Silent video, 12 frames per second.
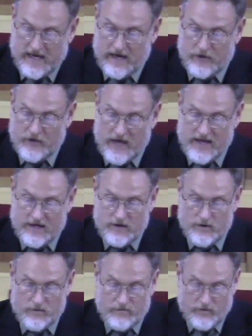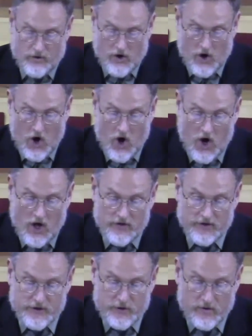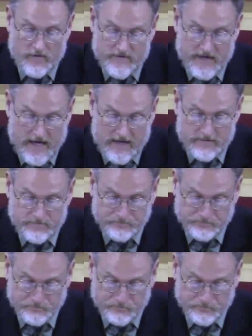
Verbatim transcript: I thank you for all that you have done